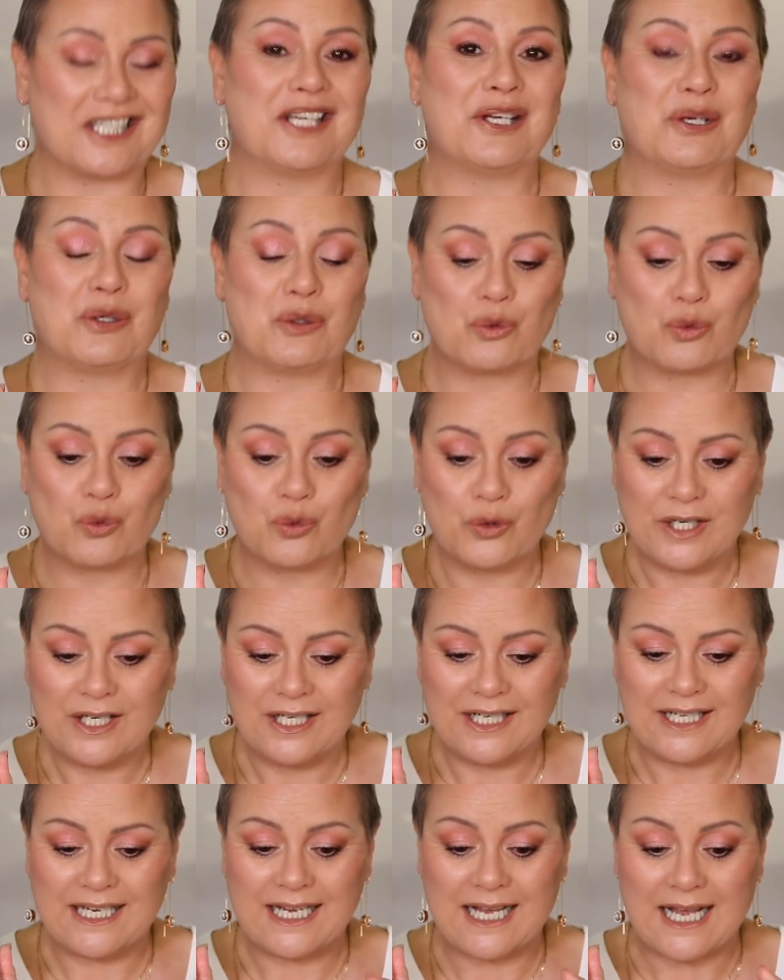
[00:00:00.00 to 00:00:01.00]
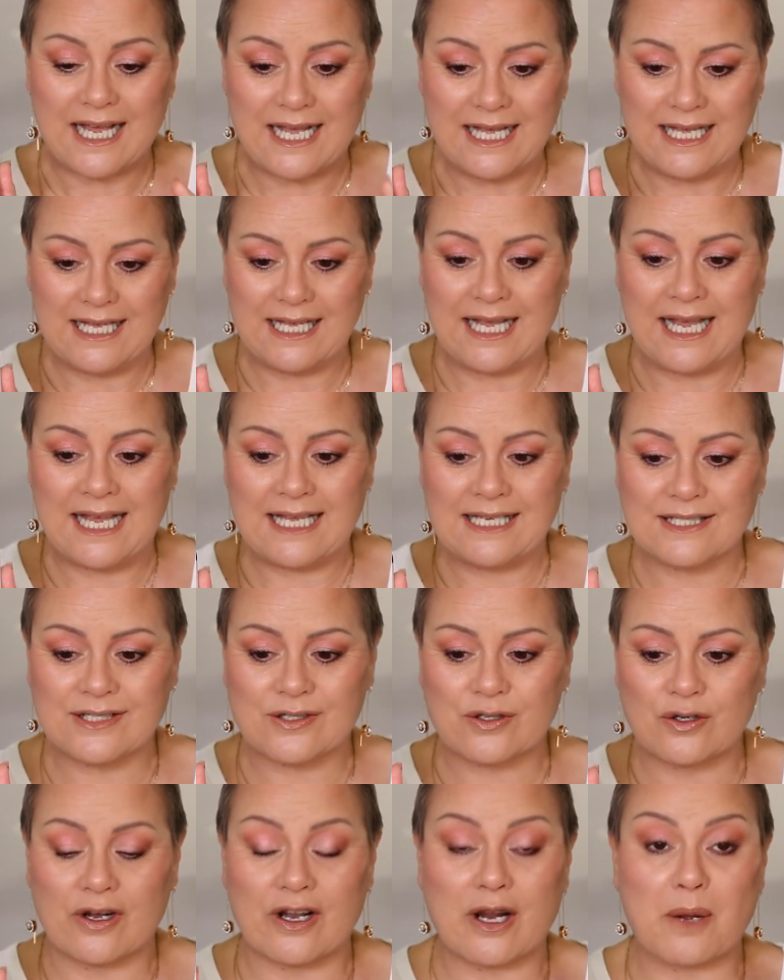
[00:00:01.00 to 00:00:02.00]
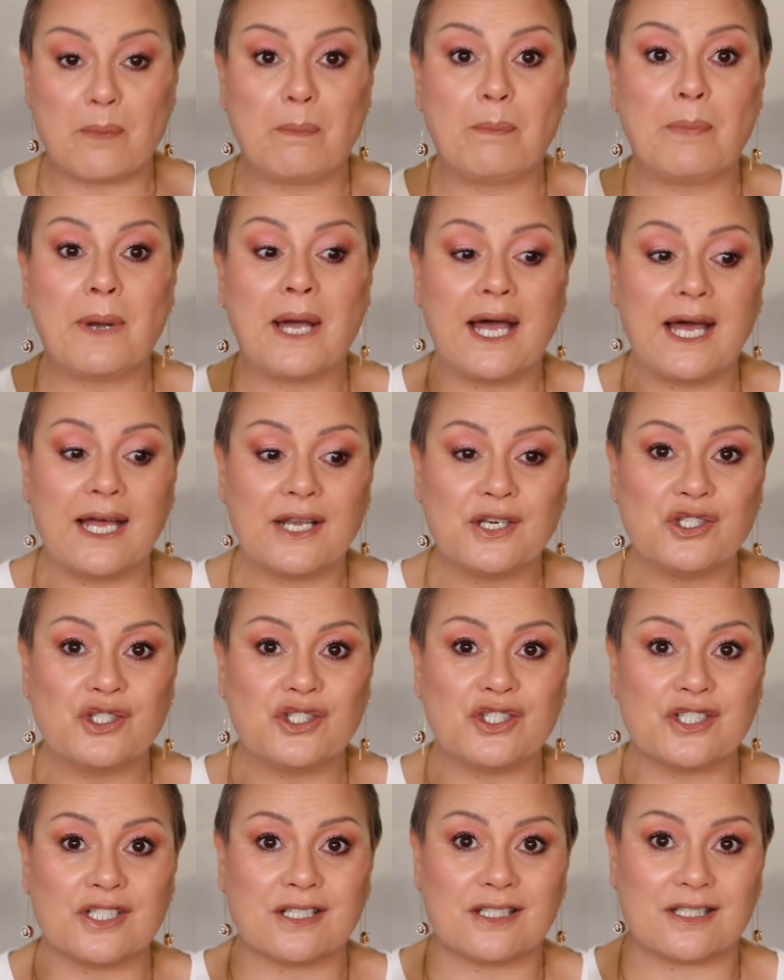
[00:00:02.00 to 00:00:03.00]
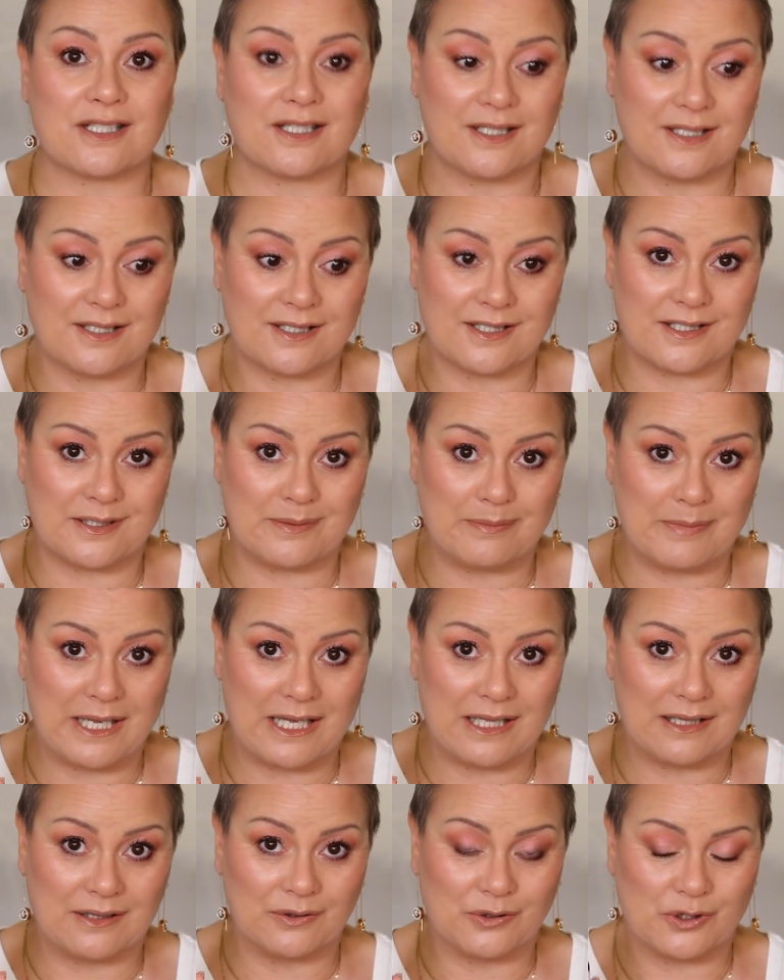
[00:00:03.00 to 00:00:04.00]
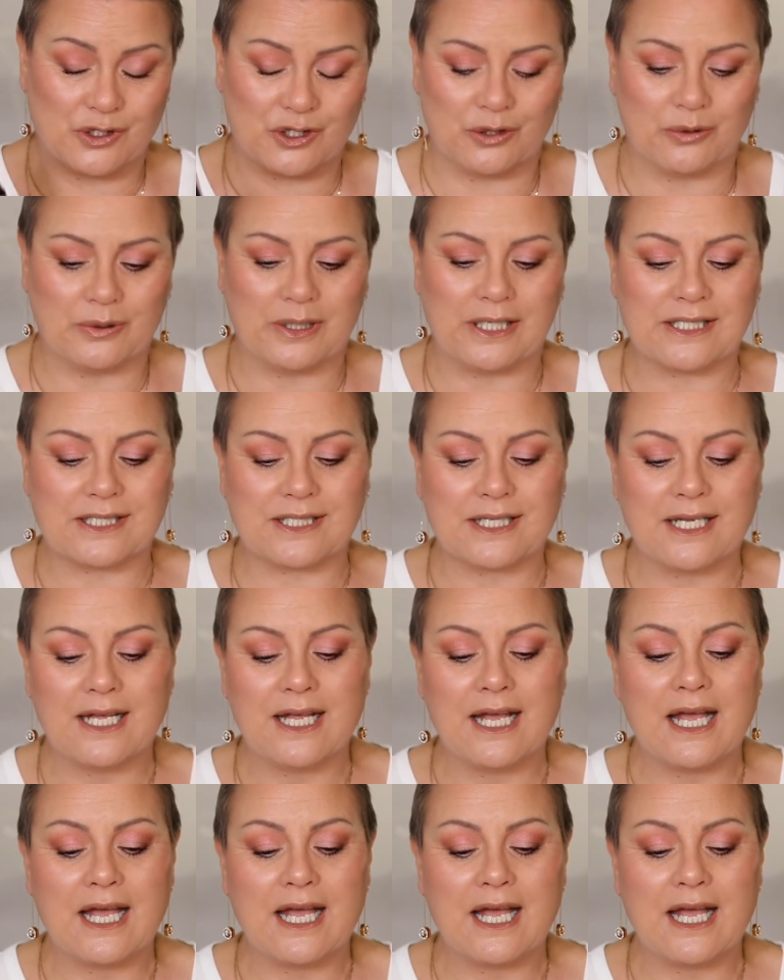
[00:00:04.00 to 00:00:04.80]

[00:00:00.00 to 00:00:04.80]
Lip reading: It really has got a pungent smell to it.